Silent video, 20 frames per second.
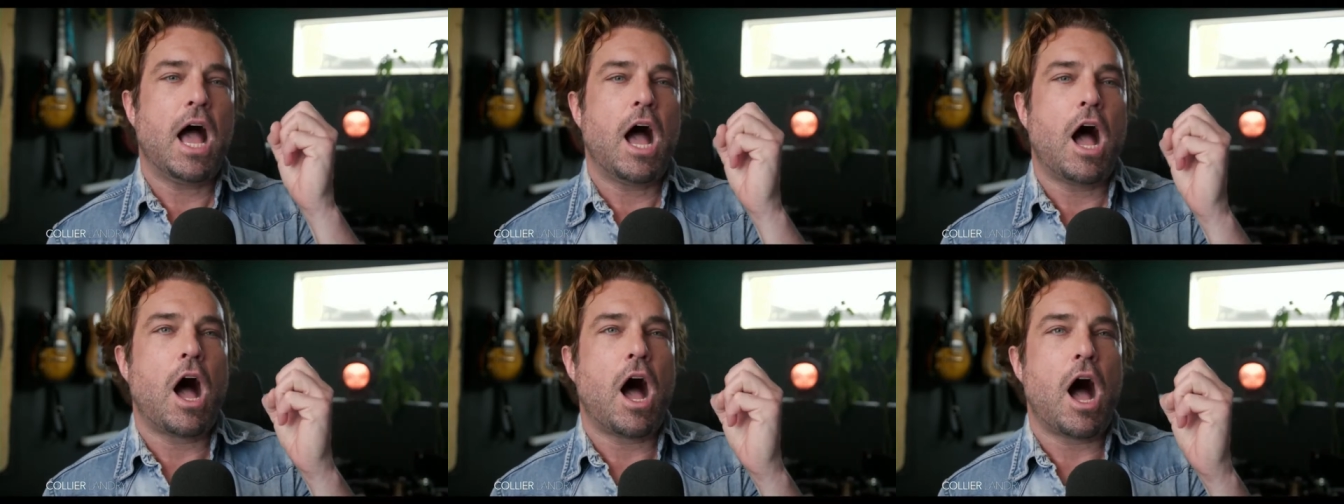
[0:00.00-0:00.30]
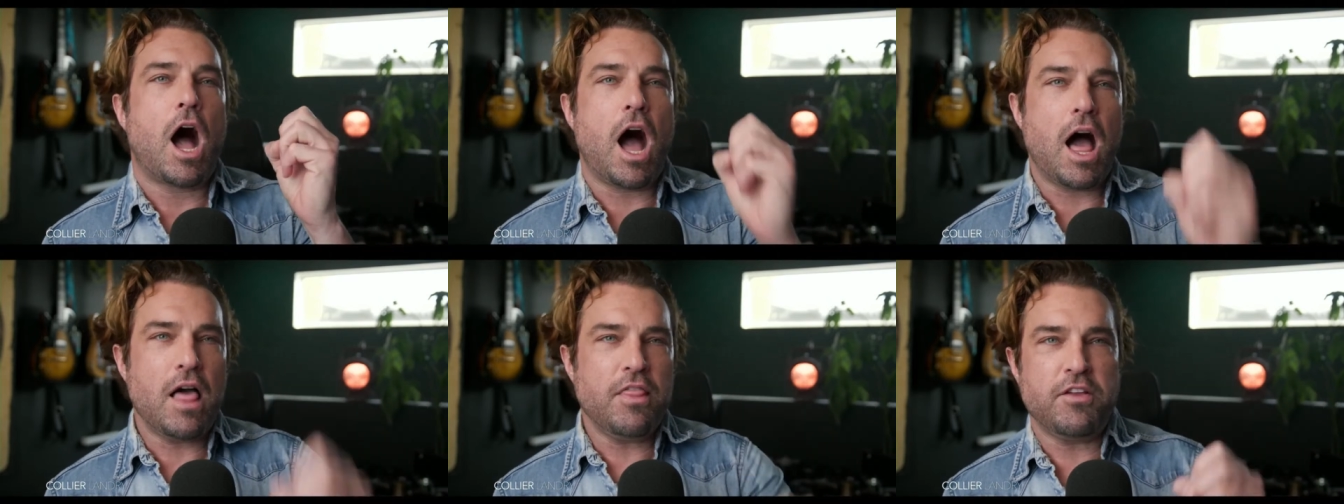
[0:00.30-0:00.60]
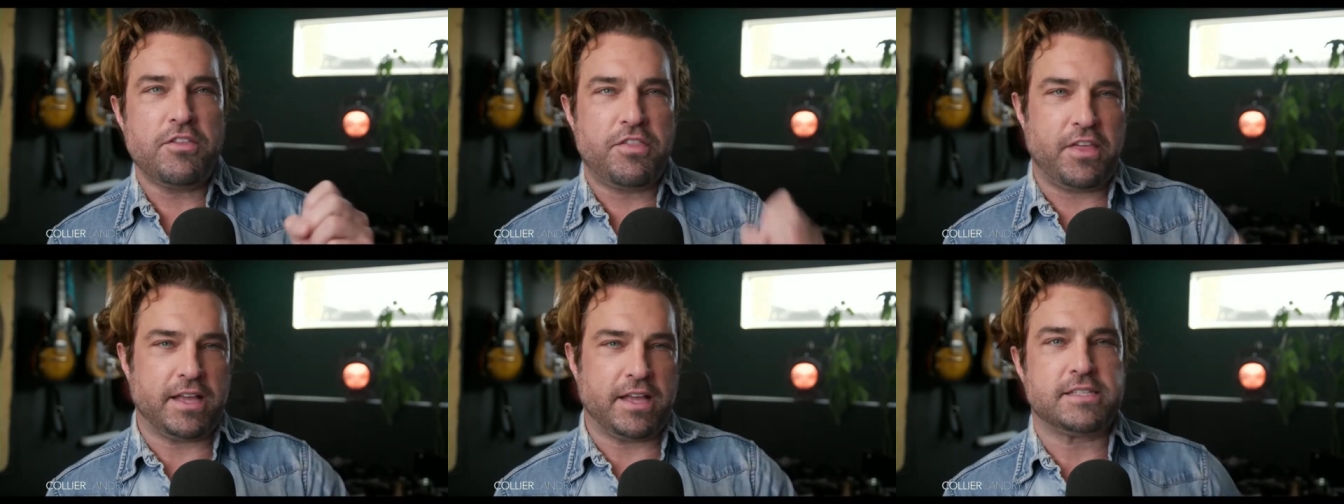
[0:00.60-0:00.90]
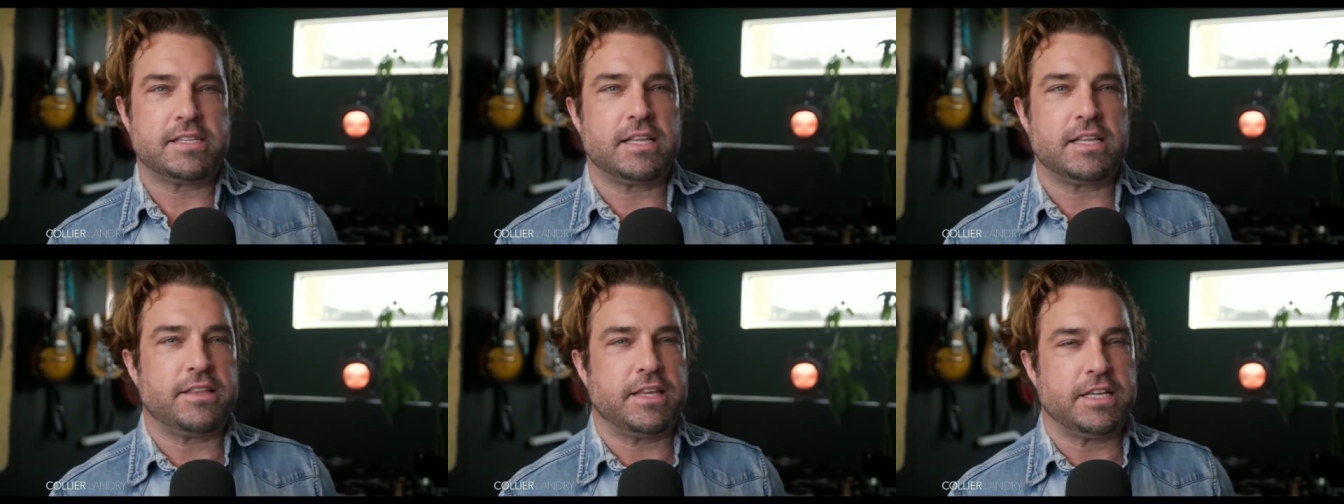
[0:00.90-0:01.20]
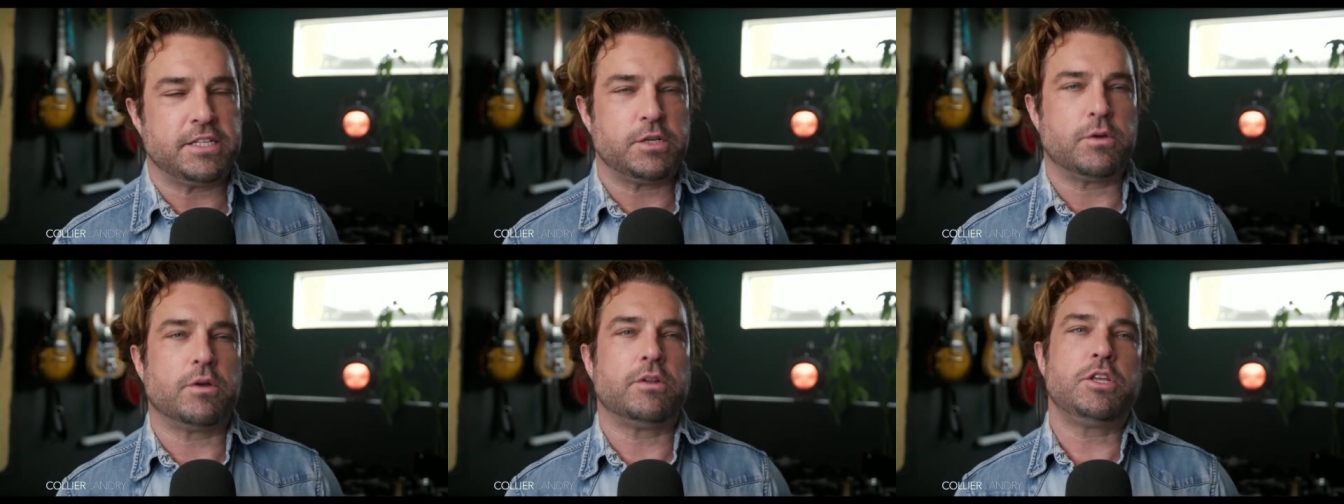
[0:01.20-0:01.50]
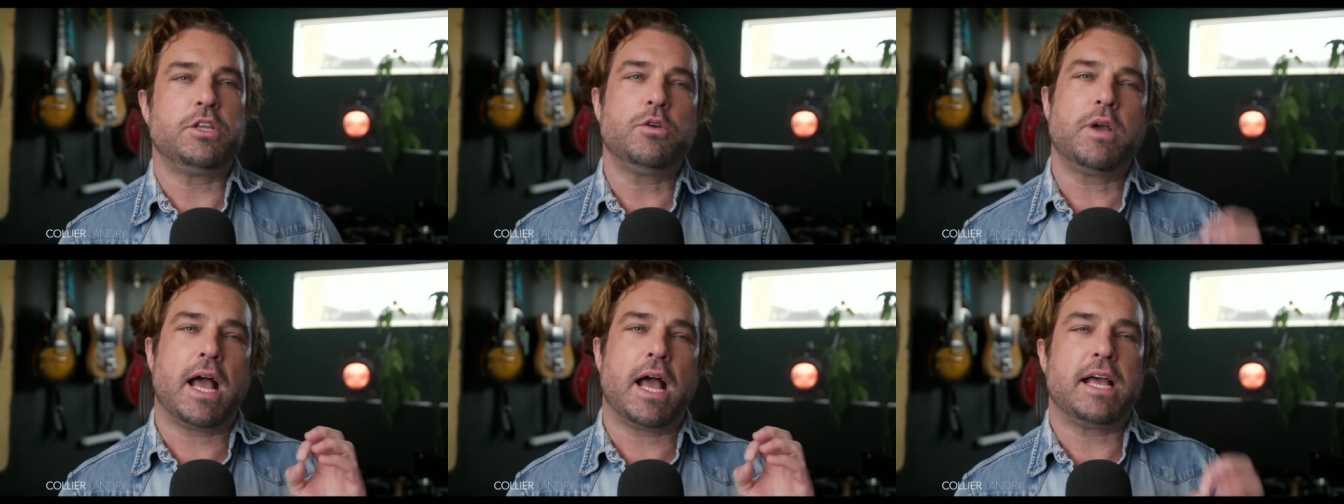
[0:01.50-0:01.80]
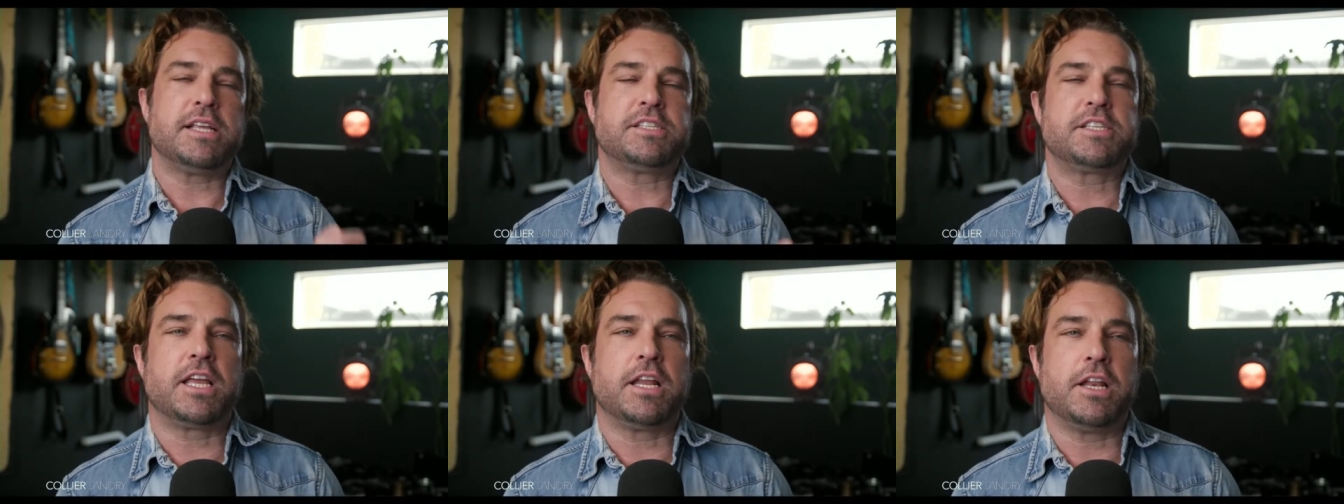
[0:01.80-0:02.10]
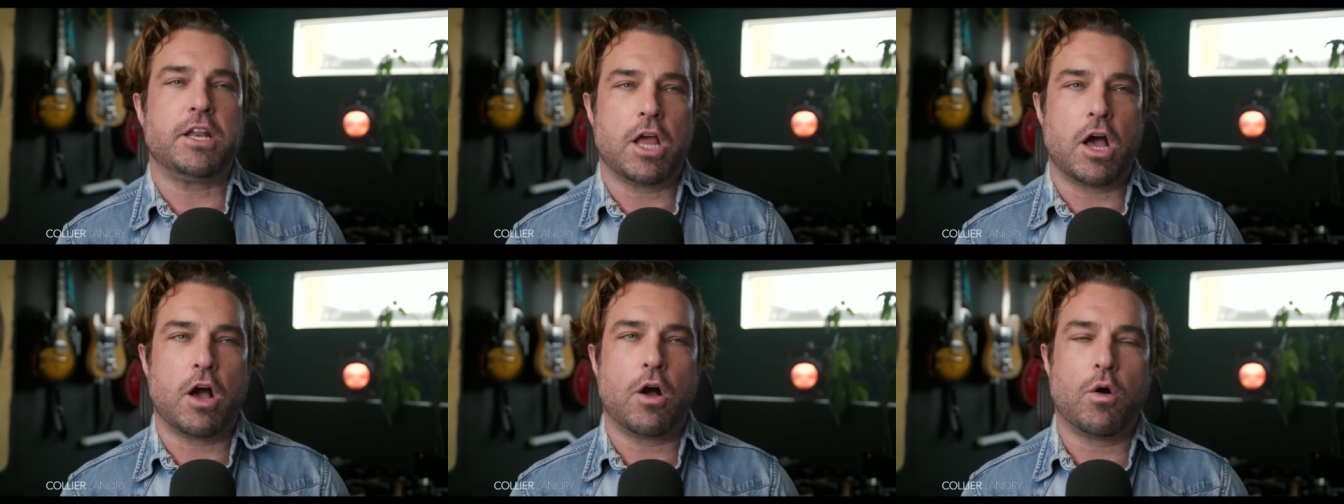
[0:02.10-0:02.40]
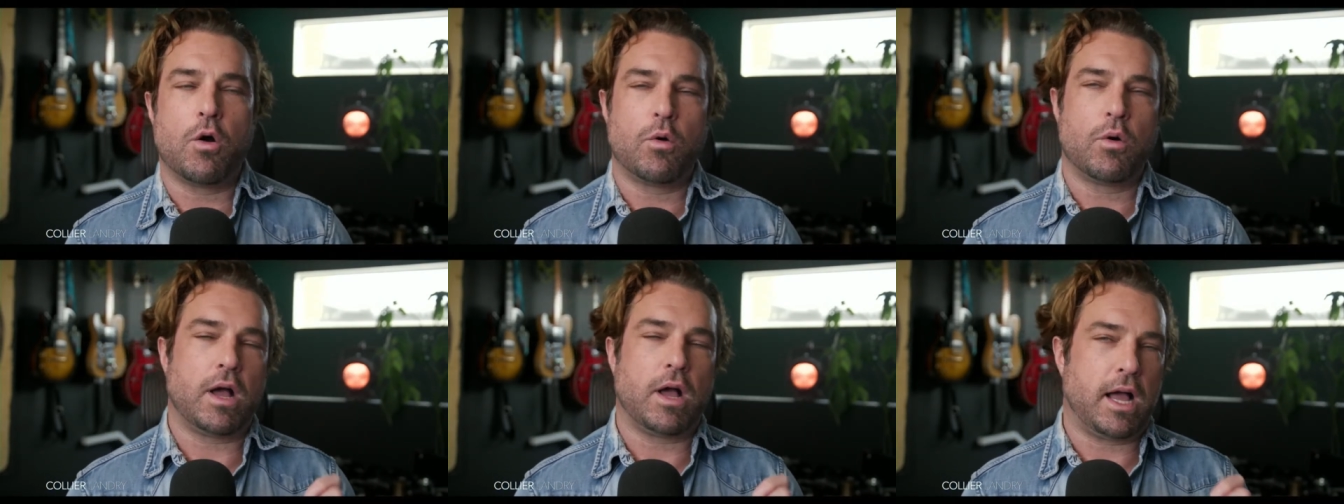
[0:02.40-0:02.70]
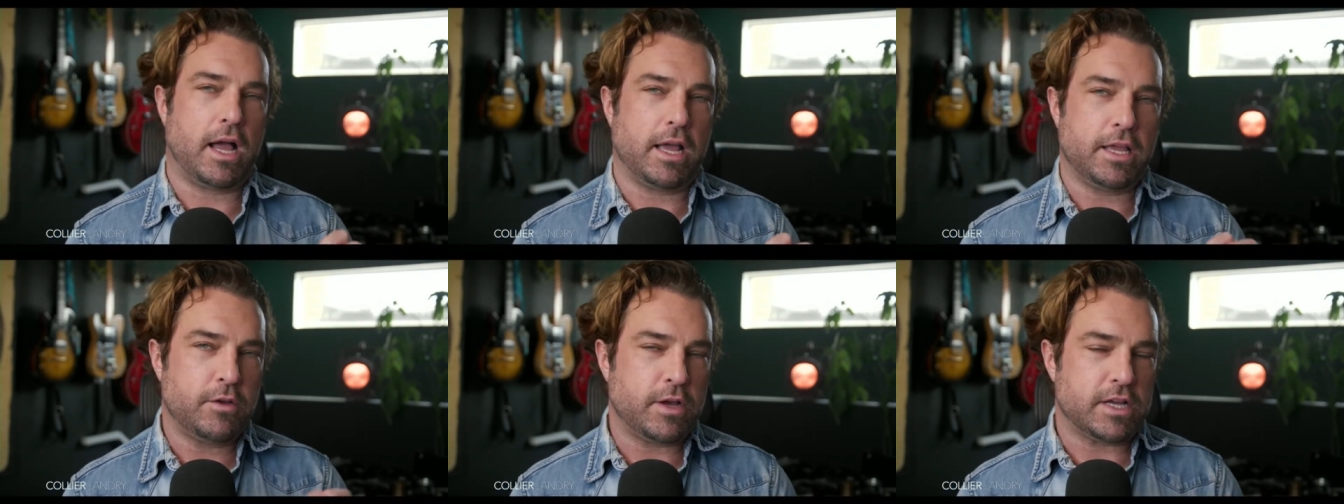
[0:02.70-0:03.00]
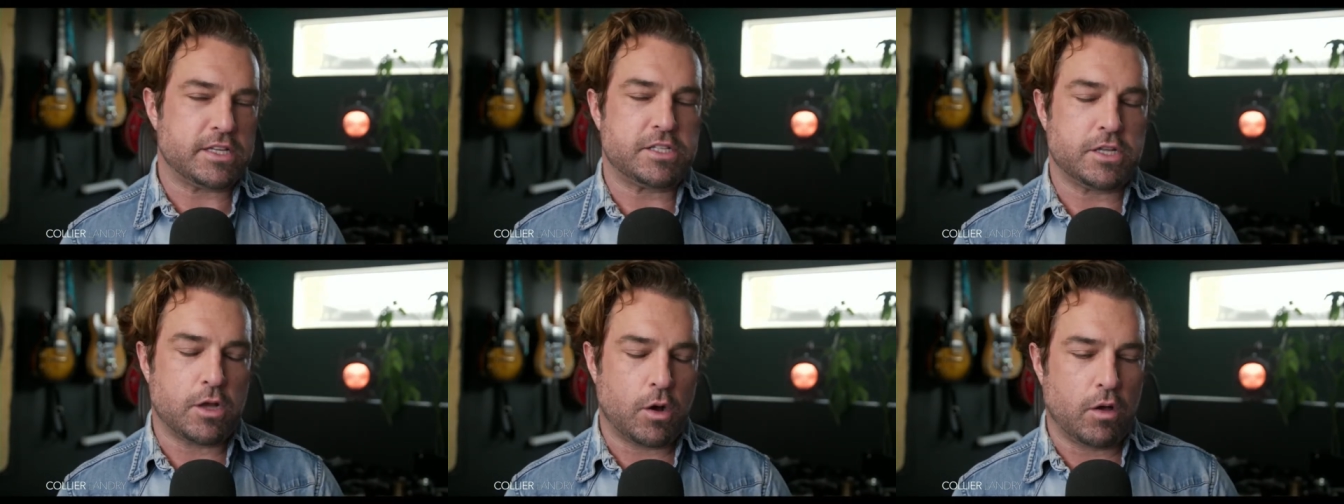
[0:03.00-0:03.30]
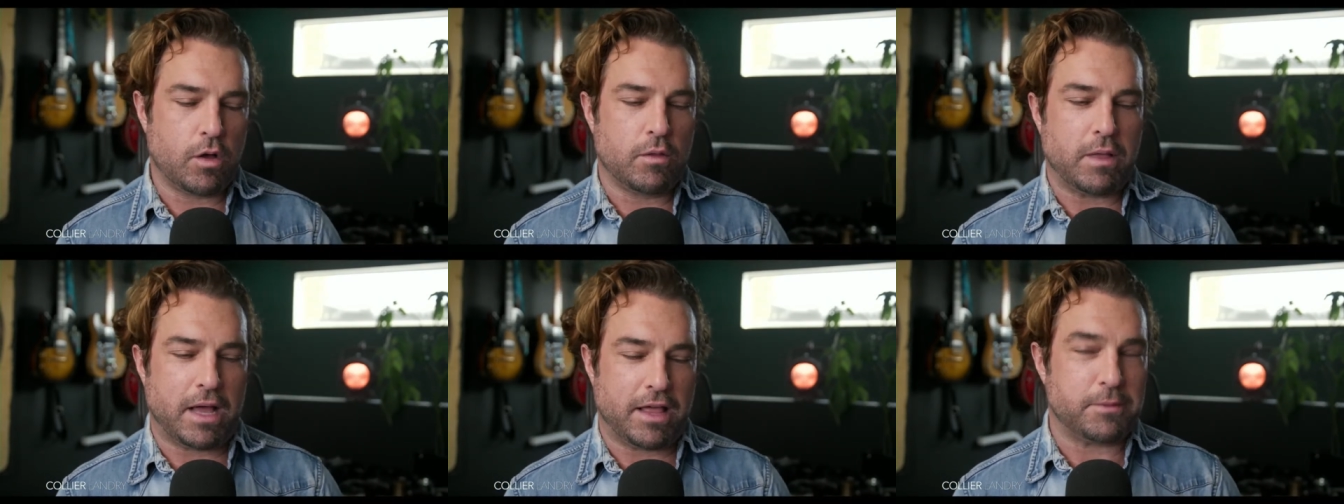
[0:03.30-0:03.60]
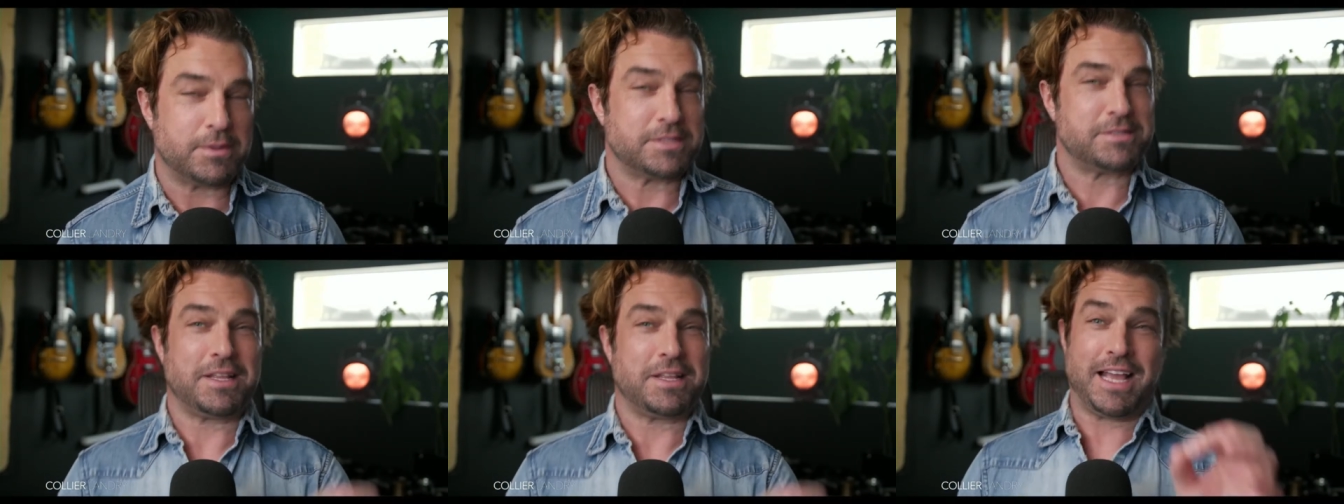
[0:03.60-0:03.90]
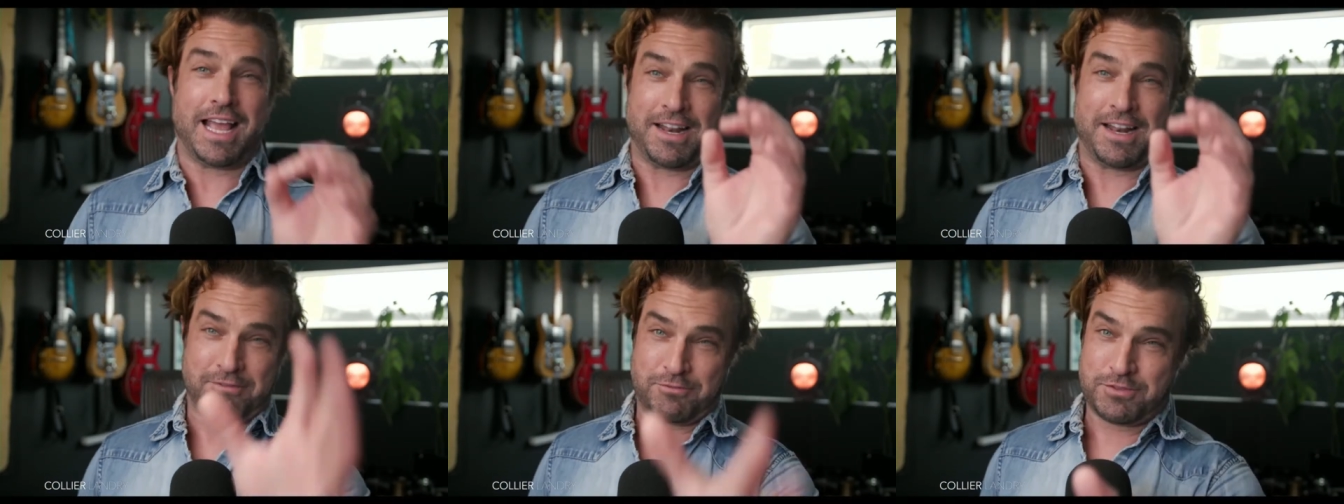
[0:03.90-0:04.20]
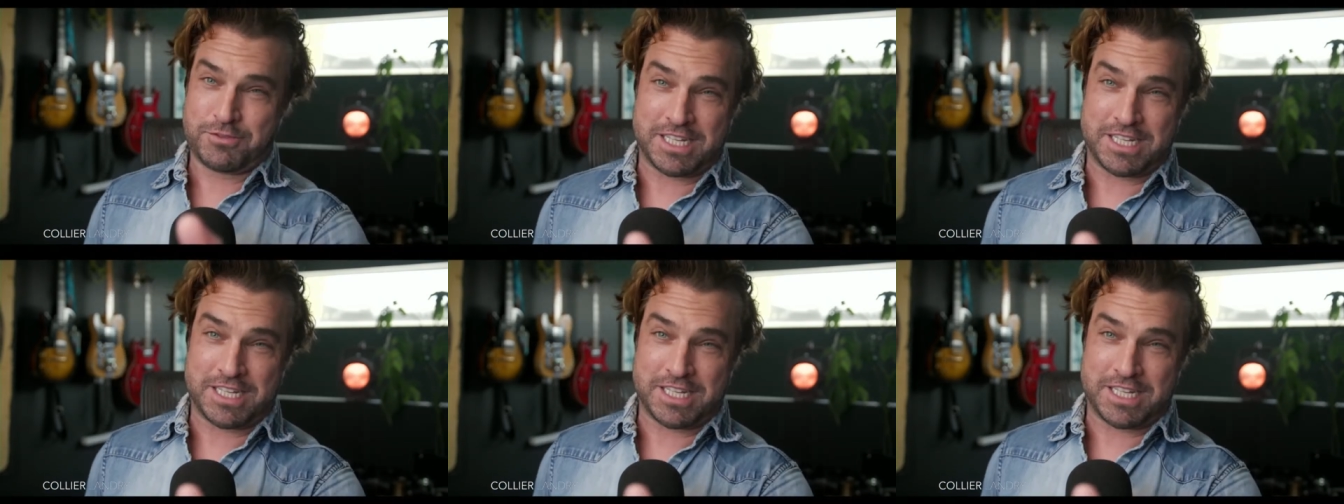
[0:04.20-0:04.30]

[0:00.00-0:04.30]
Other things that they do, and you guys know a lot of this, and since I